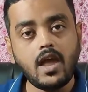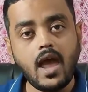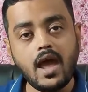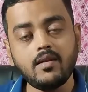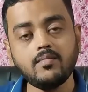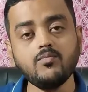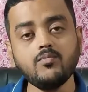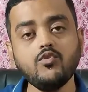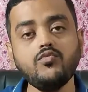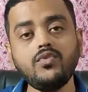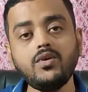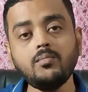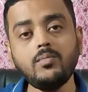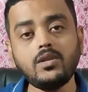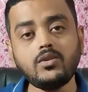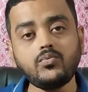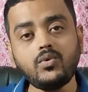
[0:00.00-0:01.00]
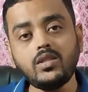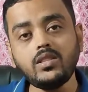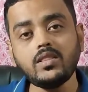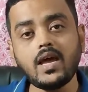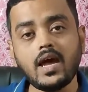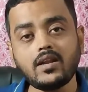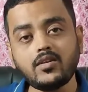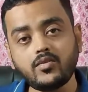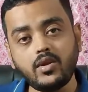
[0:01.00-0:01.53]
and moving between
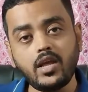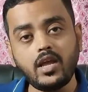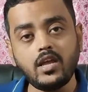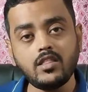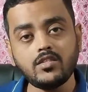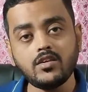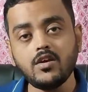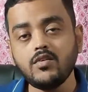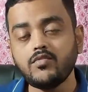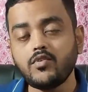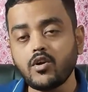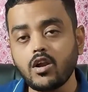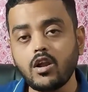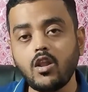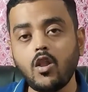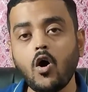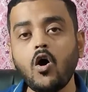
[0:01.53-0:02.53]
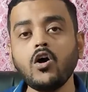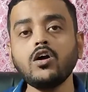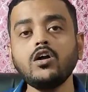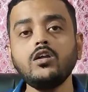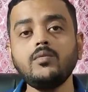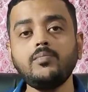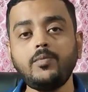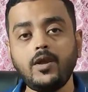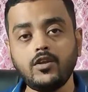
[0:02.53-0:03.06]
that range for a
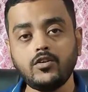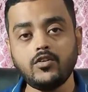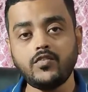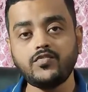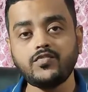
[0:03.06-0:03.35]
longer period